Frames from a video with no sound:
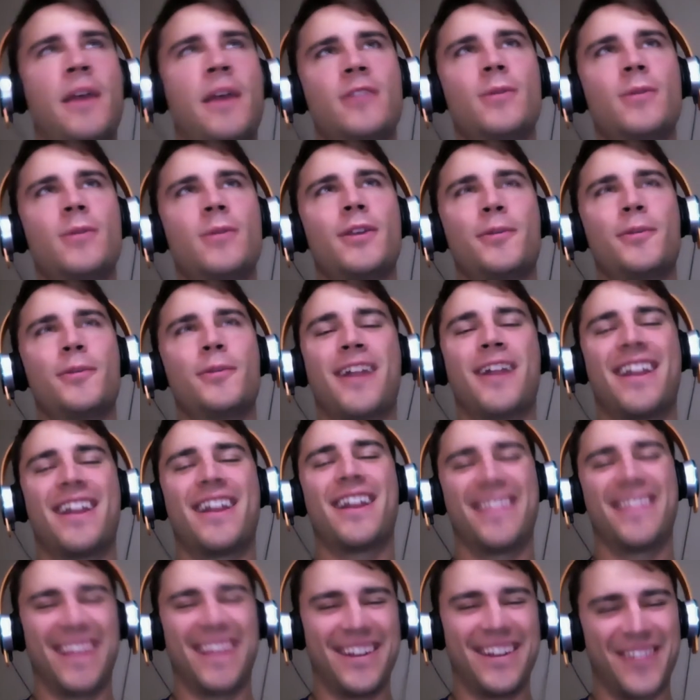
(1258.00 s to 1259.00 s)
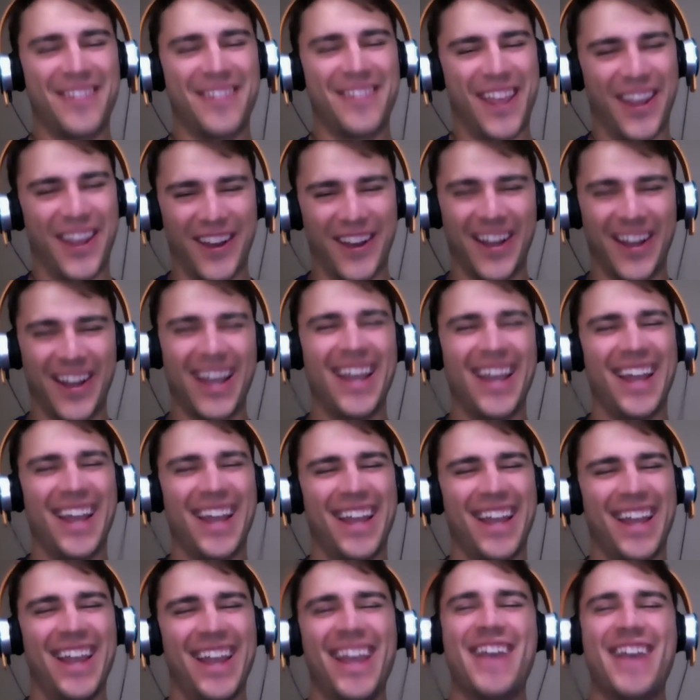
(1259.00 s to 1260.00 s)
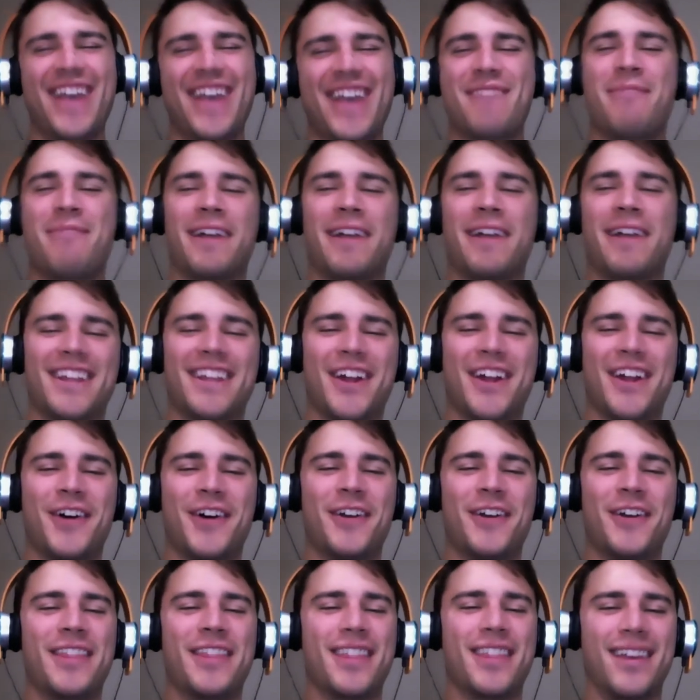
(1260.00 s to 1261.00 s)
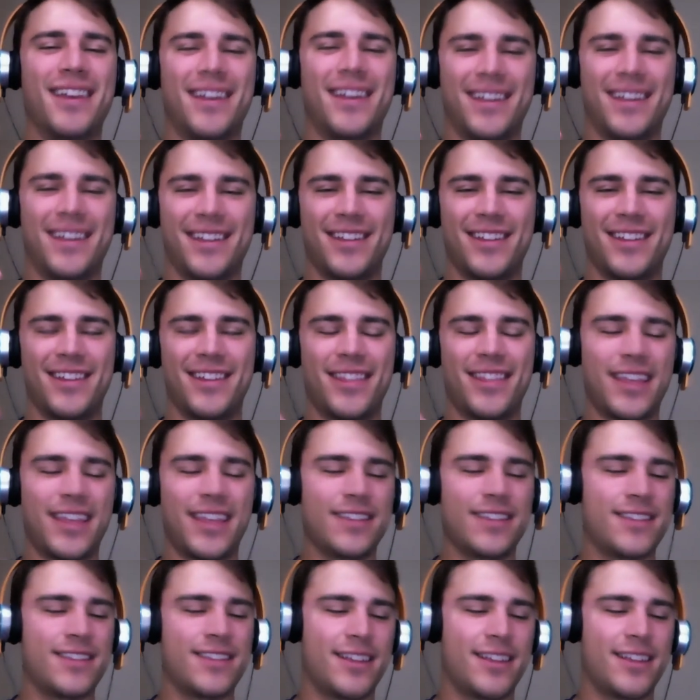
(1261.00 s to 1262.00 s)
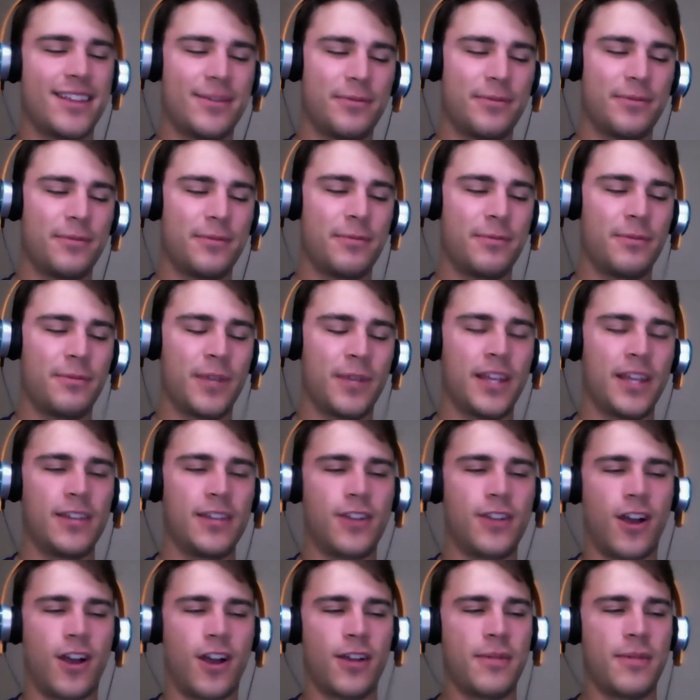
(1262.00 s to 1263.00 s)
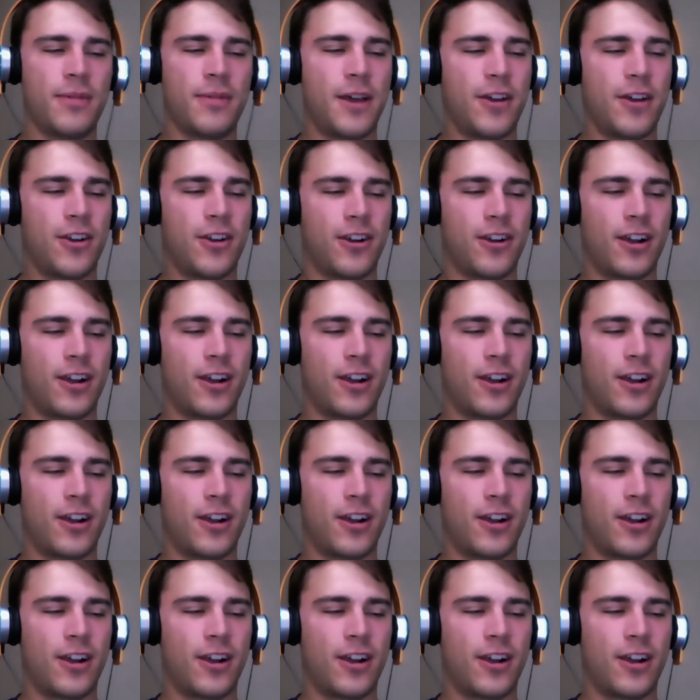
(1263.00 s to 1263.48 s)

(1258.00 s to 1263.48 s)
what you want out of the interview. But, the things that we could talk about are,